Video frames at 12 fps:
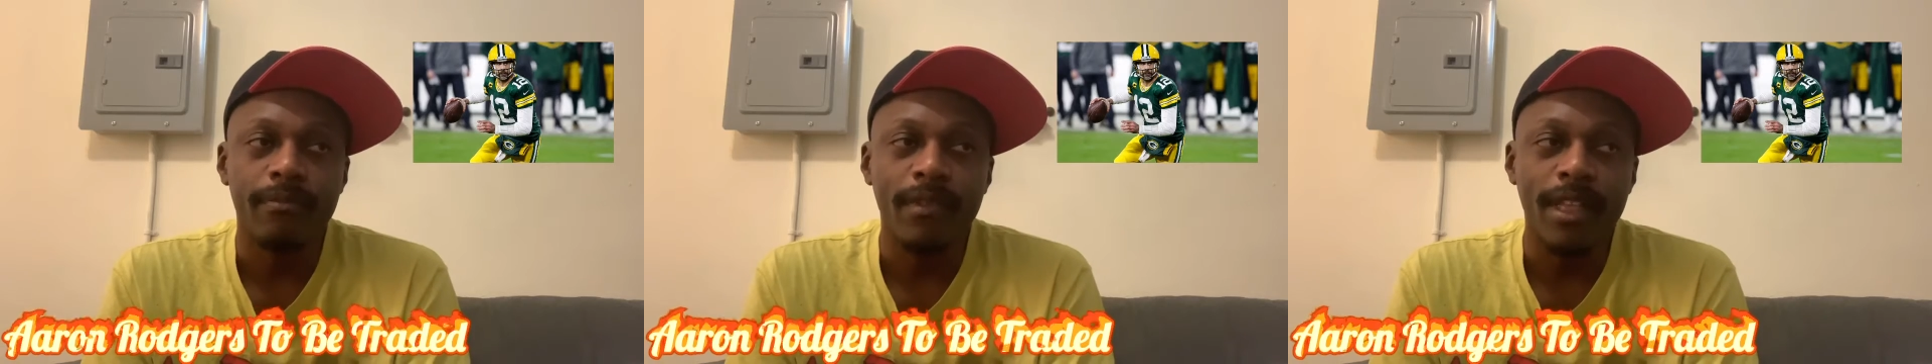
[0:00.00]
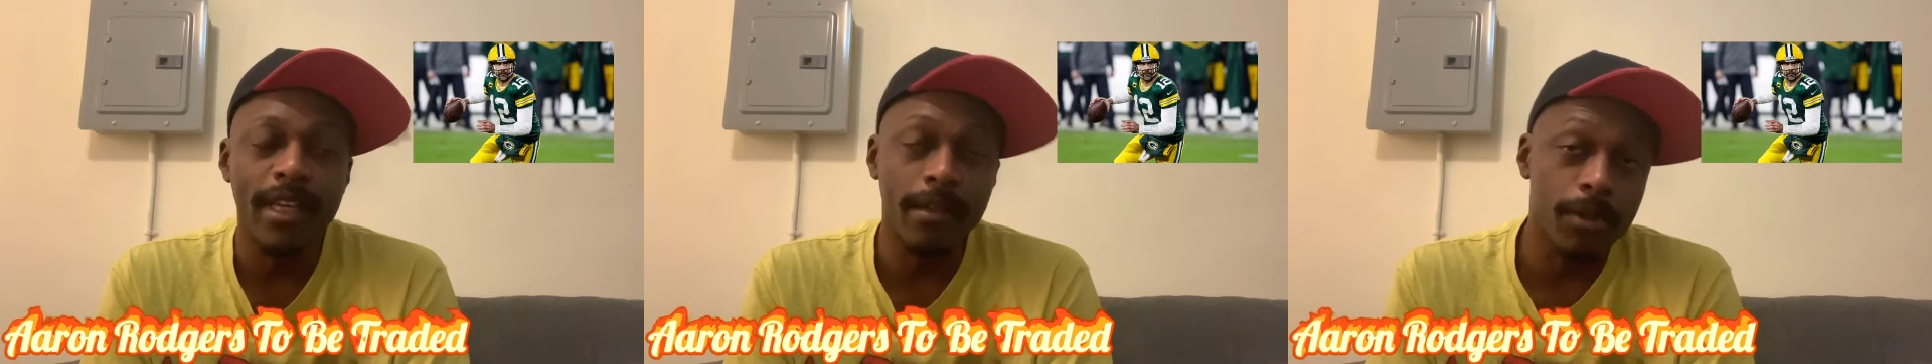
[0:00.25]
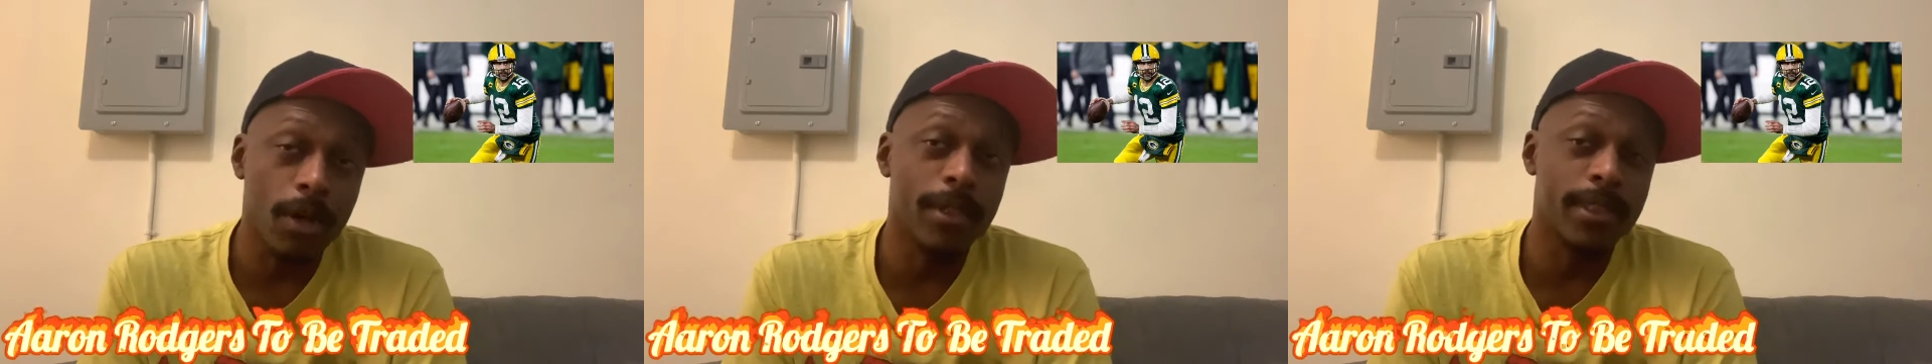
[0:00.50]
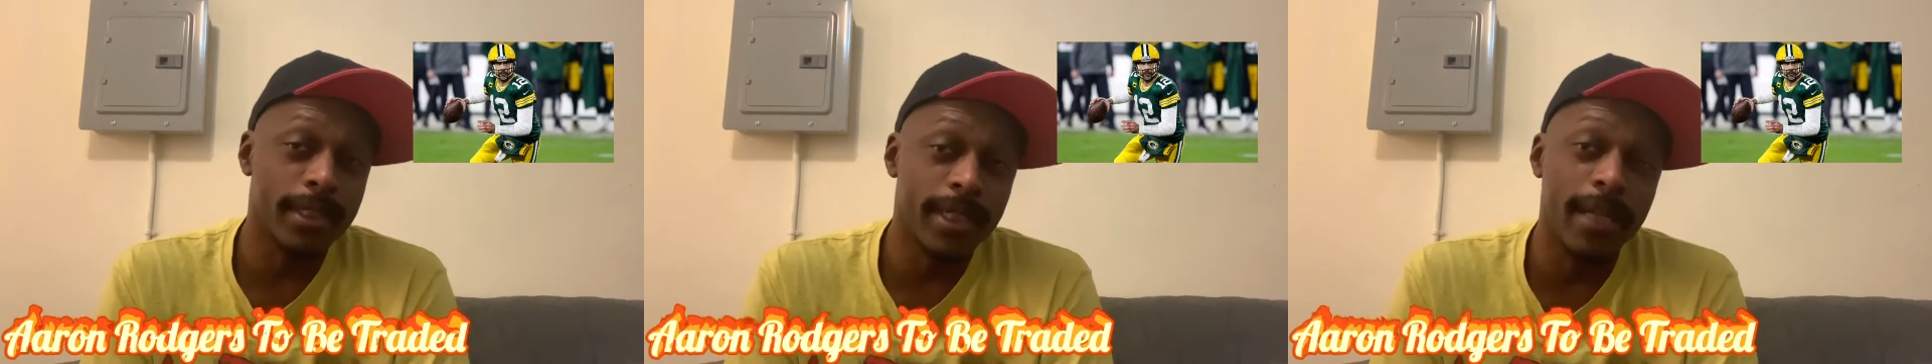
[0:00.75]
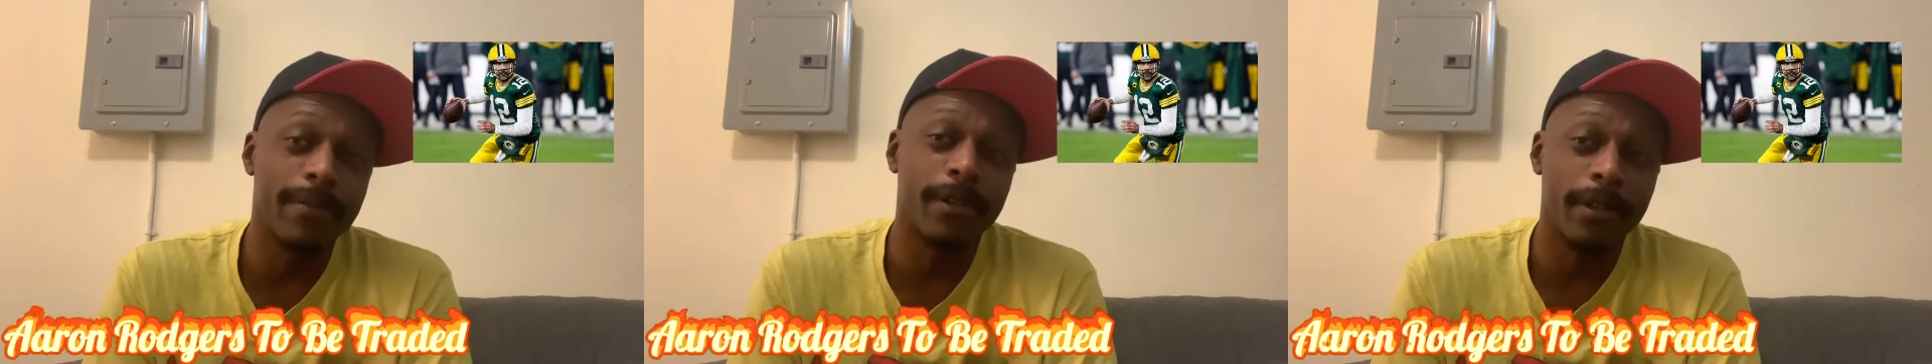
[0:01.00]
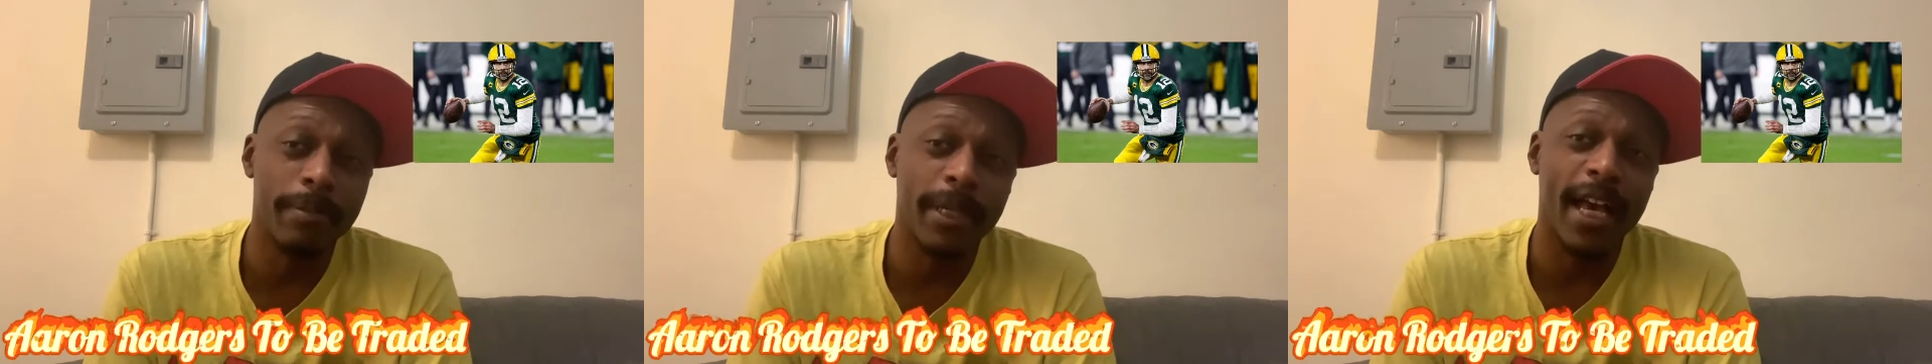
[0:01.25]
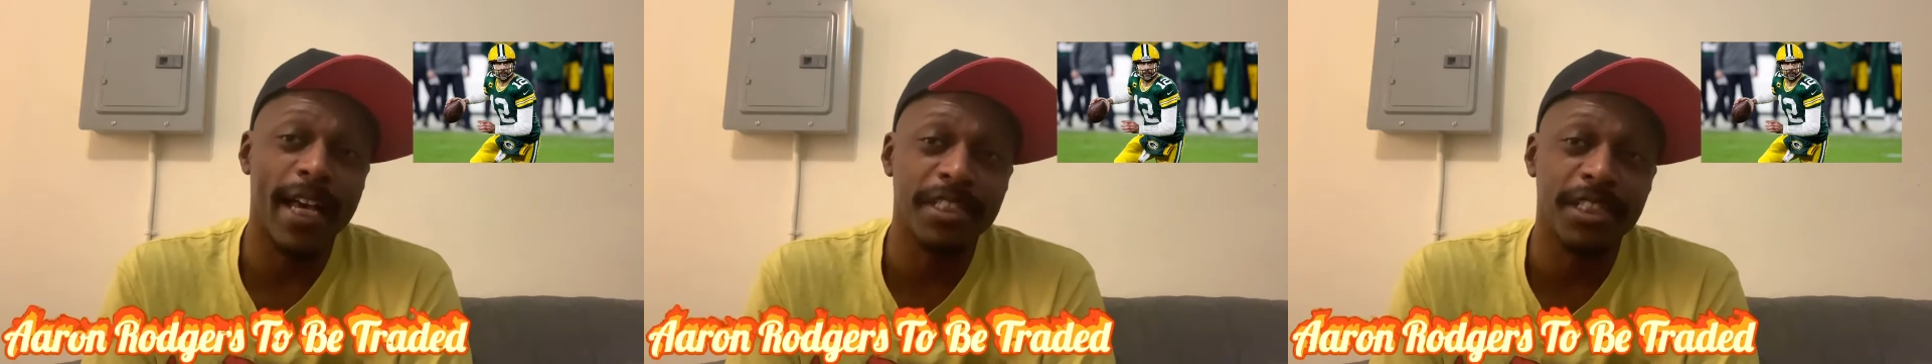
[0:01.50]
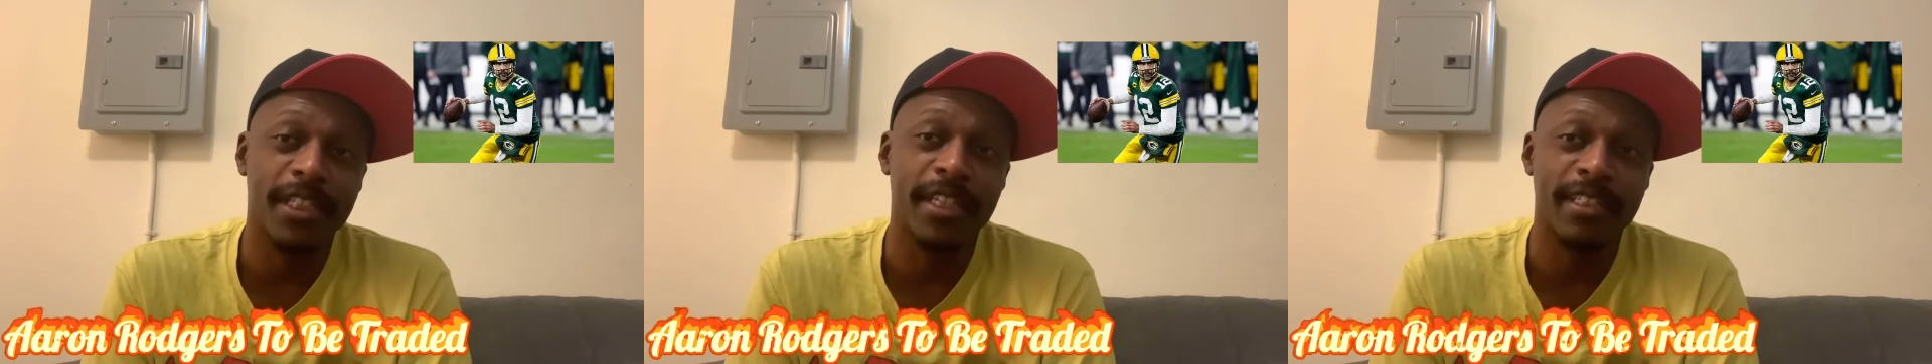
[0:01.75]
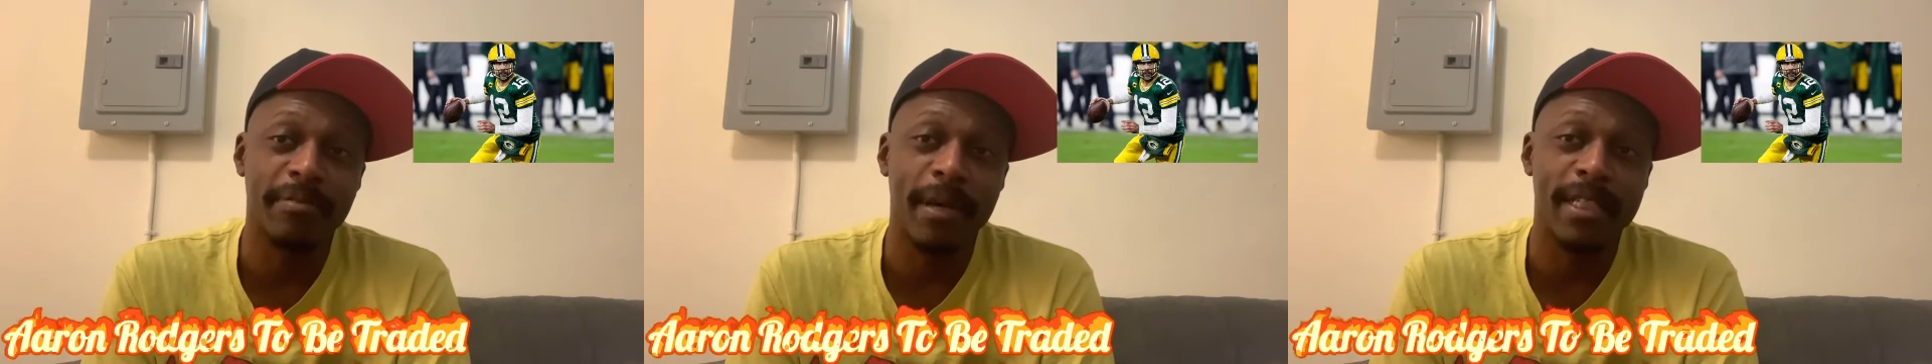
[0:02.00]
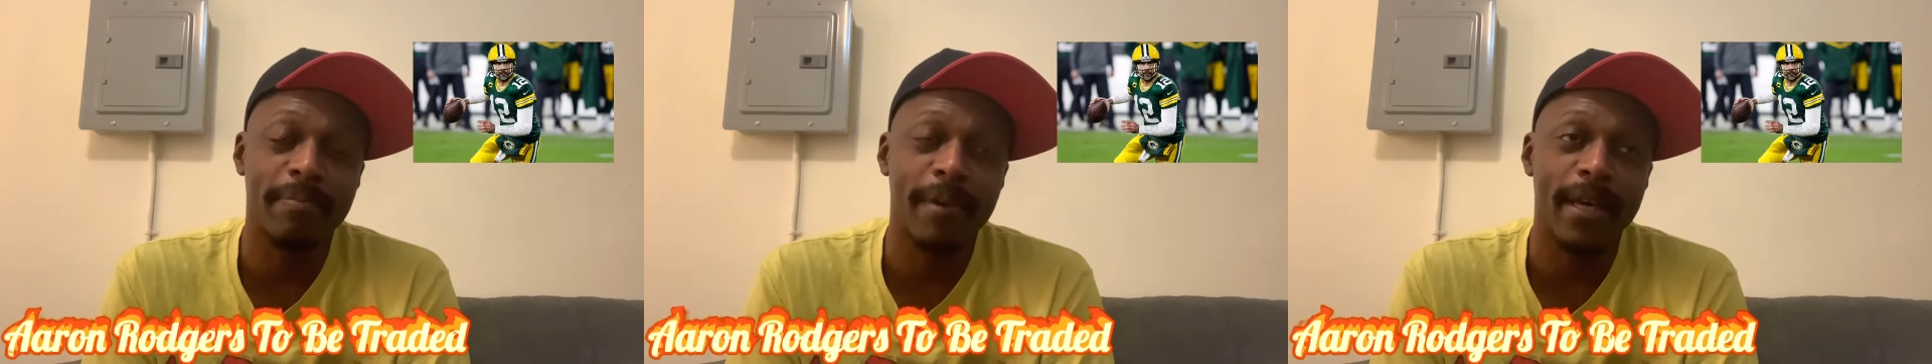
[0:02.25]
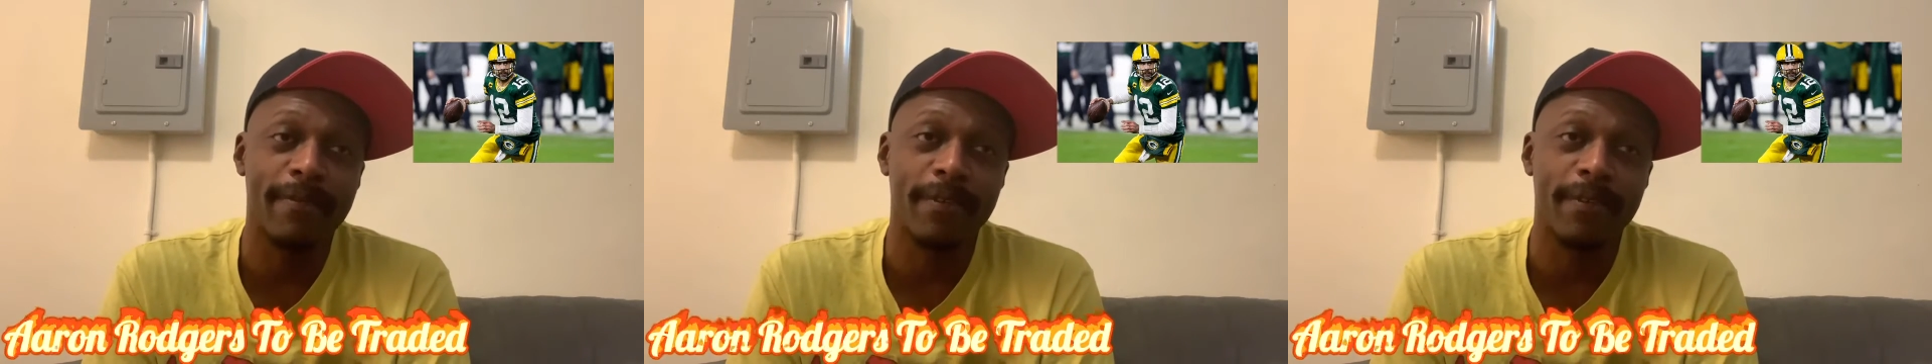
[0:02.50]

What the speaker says: him going to Denver would be actually his best bet